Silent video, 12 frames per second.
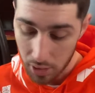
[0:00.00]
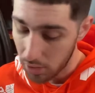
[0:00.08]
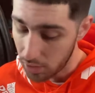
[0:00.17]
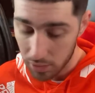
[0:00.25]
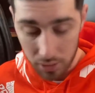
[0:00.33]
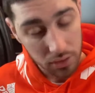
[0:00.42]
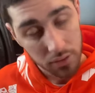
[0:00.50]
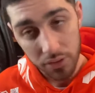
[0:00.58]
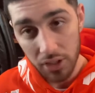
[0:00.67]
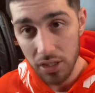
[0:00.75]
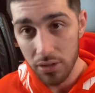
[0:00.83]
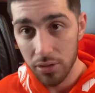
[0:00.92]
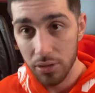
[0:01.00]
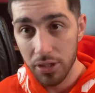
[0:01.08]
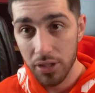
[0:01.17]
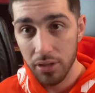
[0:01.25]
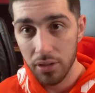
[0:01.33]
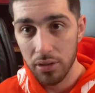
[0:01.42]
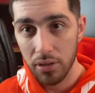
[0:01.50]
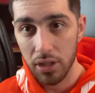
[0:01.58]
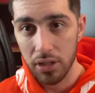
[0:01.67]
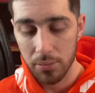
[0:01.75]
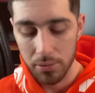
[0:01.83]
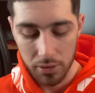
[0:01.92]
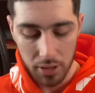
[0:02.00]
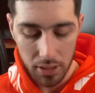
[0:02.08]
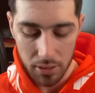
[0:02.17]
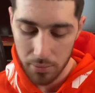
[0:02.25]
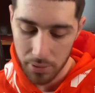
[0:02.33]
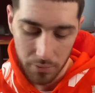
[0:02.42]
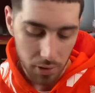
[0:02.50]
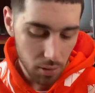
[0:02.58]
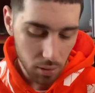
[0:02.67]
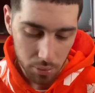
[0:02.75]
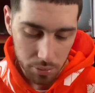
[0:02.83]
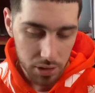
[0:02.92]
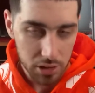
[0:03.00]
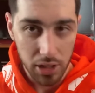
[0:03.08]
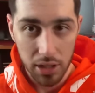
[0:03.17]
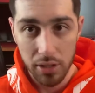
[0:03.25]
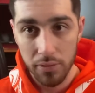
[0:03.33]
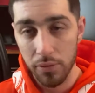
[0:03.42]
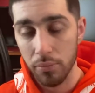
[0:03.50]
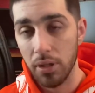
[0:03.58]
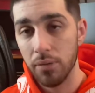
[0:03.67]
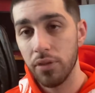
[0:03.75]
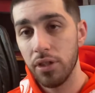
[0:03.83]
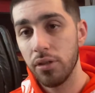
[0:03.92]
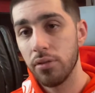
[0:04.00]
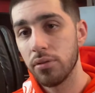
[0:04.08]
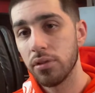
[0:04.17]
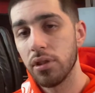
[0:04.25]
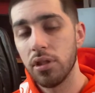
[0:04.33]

And if you guys are new here, like, subscribe, that'd be very well appreciated for my videos.